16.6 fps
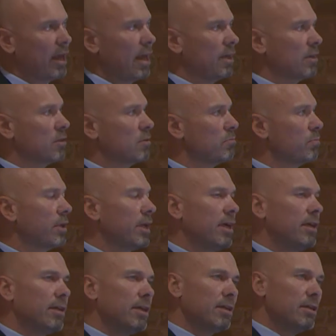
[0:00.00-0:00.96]
It
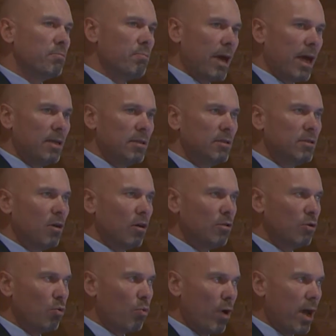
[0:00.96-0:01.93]
completely depends on
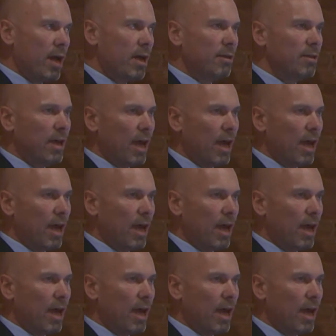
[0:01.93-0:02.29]
the way the